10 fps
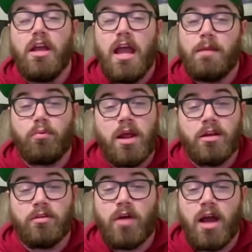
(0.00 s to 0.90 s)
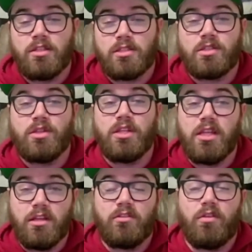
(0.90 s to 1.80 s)
And Brendan Rodgers
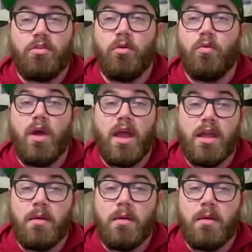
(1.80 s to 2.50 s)
leads the way.